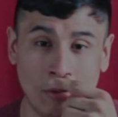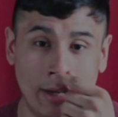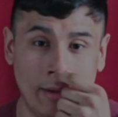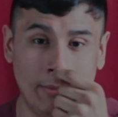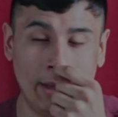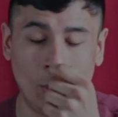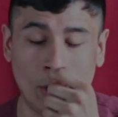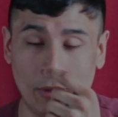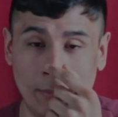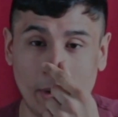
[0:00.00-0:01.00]
that
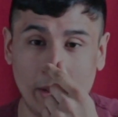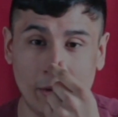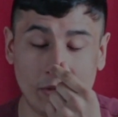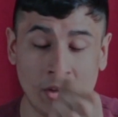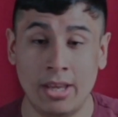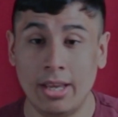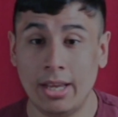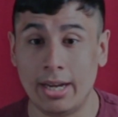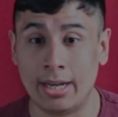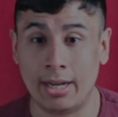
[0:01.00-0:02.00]
worked with the brothers.
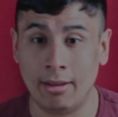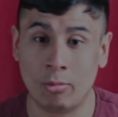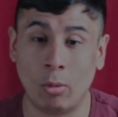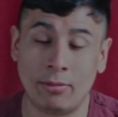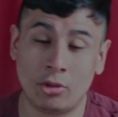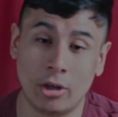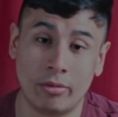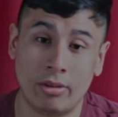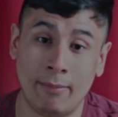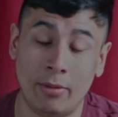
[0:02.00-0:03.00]
His wife
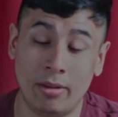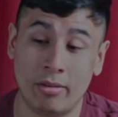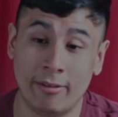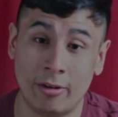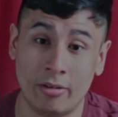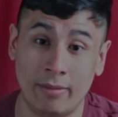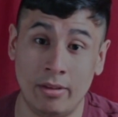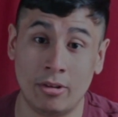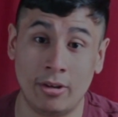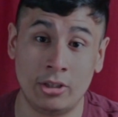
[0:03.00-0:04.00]
shows up. This is the first time they
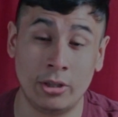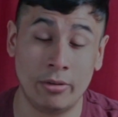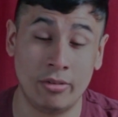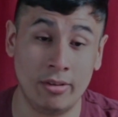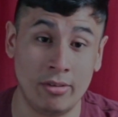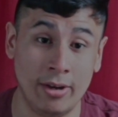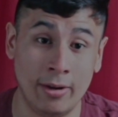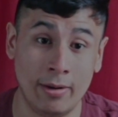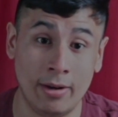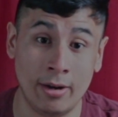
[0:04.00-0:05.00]
saw each other since
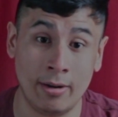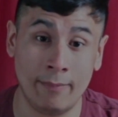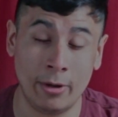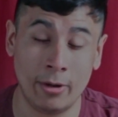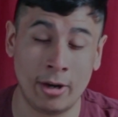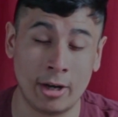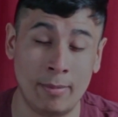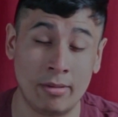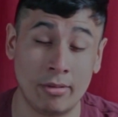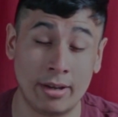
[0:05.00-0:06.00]
their
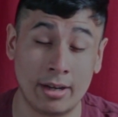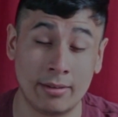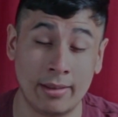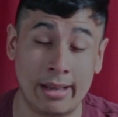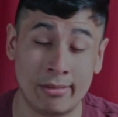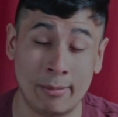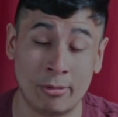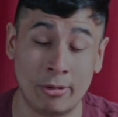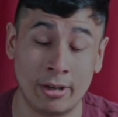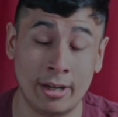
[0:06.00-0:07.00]
arguments, like, the last
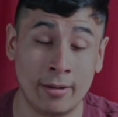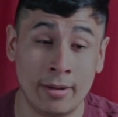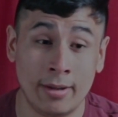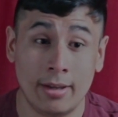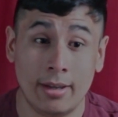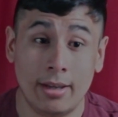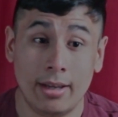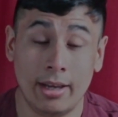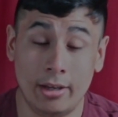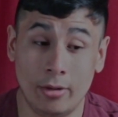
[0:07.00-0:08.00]
episode ago.
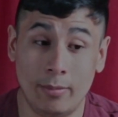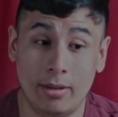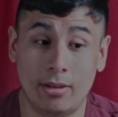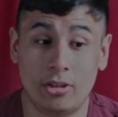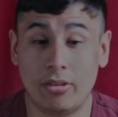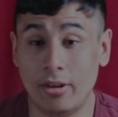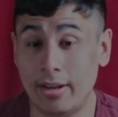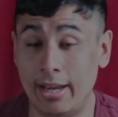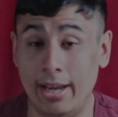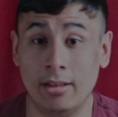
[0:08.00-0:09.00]
And, you know, immediately she's like,
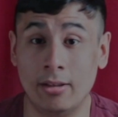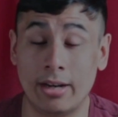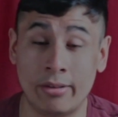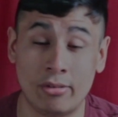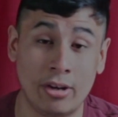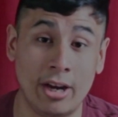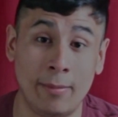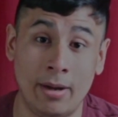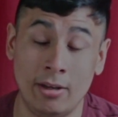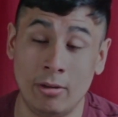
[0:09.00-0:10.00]
hey, look, I still care
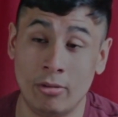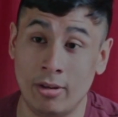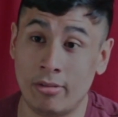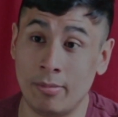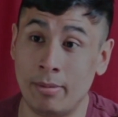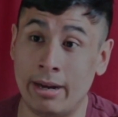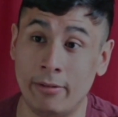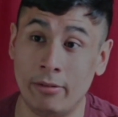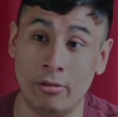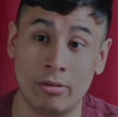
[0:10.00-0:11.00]
about you, so here's some
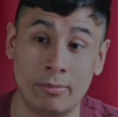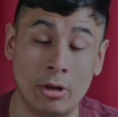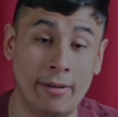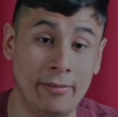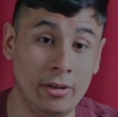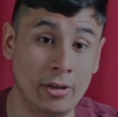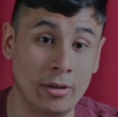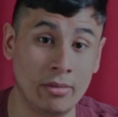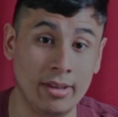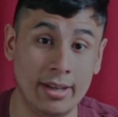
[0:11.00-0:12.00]
breakfast, here's some coffee, you
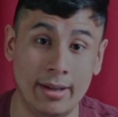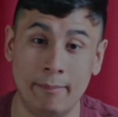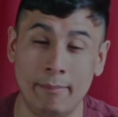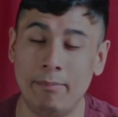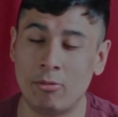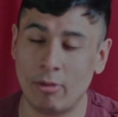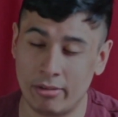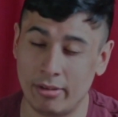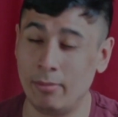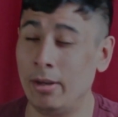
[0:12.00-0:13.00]
know. See,
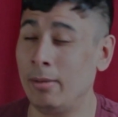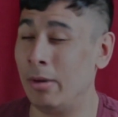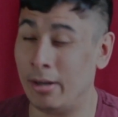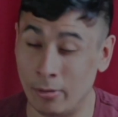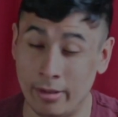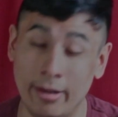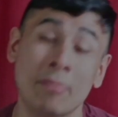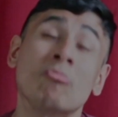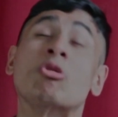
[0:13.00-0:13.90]
Drake's like, wait, hold on.